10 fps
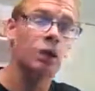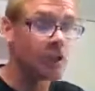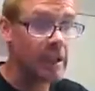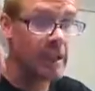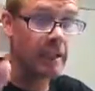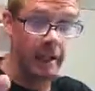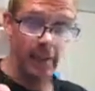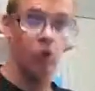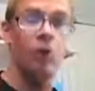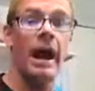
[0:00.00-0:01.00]
You're sending
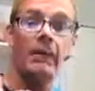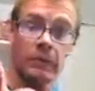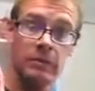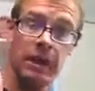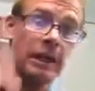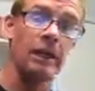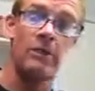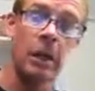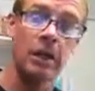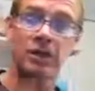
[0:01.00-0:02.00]
that crap to my
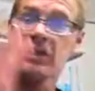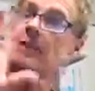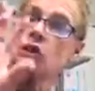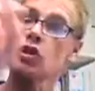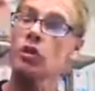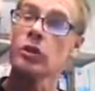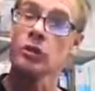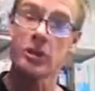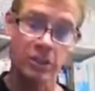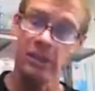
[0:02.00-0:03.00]
inbox, and I'm sure
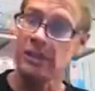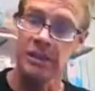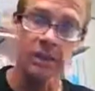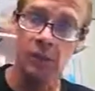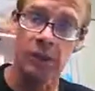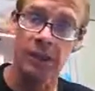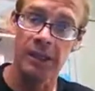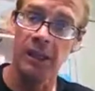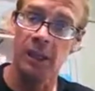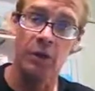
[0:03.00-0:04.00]
you discontinued the
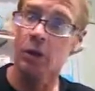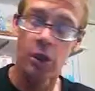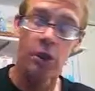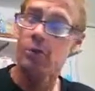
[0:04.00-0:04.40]
account